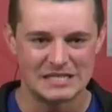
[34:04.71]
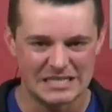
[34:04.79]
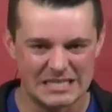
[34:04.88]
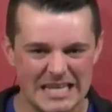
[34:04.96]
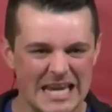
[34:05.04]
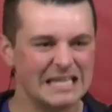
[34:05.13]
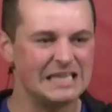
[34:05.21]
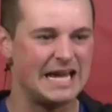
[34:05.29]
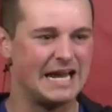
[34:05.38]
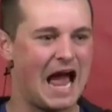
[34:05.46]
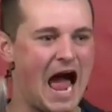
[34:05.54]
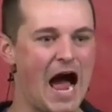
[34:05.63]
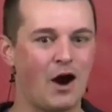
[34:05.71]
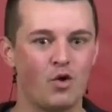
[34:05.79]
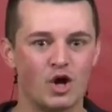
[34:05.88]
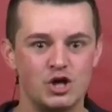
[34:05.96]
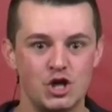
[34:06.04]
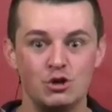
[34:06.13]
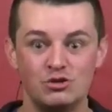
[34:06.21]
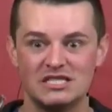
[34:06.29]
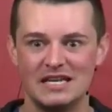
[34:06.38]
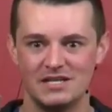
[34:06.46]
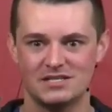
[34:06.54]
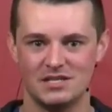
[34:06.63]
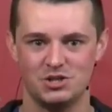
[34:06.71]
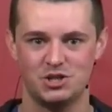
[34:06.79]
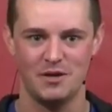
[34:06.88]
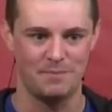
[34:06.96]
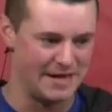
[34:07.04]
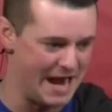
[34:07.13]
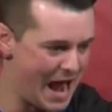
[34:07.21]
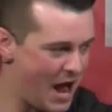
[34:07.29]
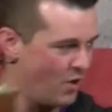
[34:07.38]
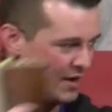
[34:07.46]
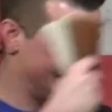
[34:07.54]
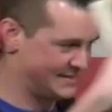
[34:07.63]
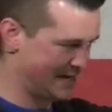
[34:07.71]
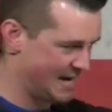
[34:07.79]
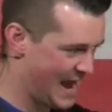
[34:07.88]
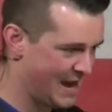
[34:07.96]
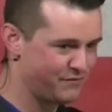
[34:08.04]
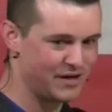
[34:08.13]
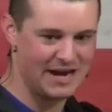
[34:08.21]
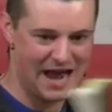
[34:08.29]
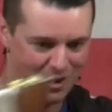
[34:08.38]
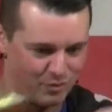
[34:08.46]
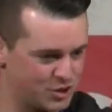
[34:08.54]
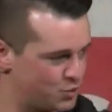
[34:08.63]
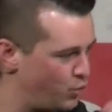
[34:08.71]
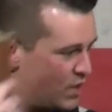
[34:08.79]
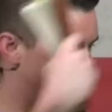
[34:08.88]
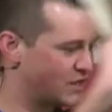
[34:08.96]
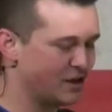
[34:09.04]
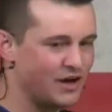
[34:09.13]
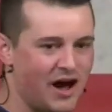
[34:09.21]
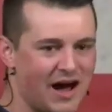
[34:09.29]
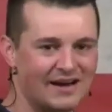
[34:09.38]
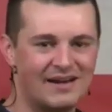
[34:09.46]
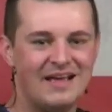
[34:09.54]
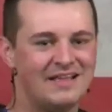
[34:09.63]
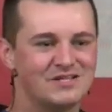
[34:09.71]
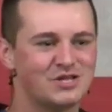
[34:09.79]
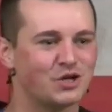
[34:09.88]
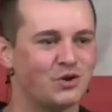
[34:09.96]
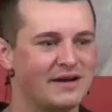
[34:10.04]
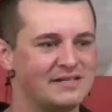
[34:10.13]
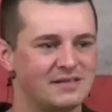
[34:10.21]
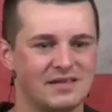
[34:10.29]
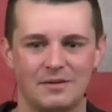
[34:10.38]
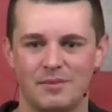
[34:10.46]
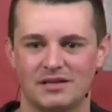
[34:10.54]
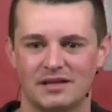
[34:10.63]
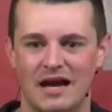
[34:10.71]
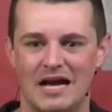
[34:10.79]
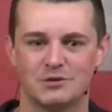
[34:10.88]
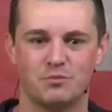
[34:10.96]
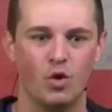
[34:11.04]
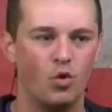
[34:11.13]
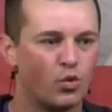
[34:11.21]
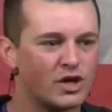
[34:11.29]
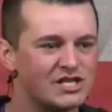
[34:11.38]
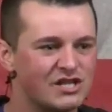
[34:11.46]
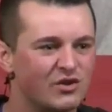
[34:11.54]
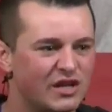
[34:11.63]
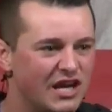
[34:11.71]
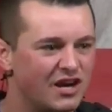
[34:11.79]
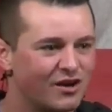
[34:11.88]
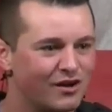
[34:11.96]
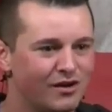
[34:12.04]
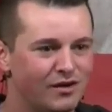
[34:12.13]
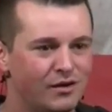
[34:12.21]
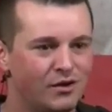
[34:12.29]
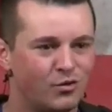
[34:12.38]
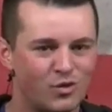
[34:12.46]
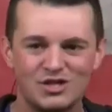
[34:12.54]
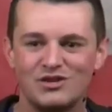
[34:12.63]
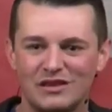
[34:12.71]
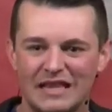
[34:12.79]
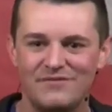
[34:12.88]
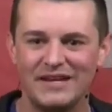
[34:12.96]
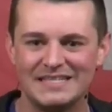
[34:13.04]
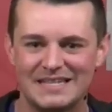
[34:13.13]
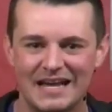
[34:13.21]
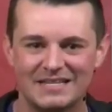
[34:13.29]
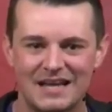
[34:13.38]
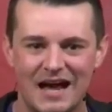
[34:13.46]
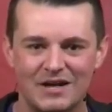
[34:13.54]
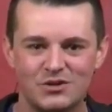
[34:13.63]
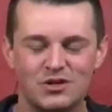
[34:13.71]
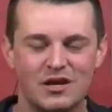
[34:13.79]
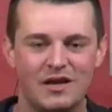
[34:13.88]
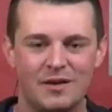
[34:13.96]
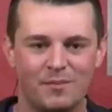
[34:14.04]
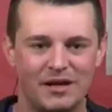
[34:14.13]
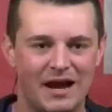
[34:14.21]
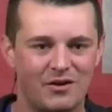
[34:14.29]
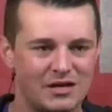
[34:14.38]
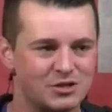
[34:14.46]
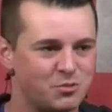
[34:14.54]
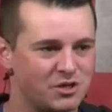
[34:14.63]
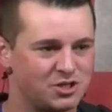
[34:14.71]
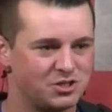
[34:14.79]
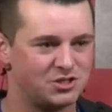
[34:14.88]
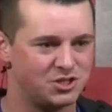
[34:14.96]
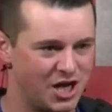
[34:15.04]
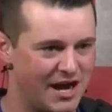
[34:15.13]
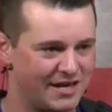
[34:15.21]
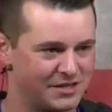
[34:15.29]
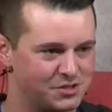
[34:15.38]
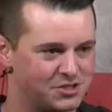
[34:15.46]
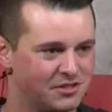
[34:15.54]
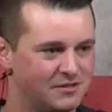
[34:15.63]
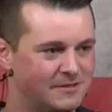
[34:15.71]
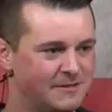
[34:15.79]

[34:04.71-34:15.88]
sealing our new citizenship. Now it's in heaven. Now it's with God. This is a crazy thing about the gospel. We're still here. We're still living as exiles. But now here's what's changed.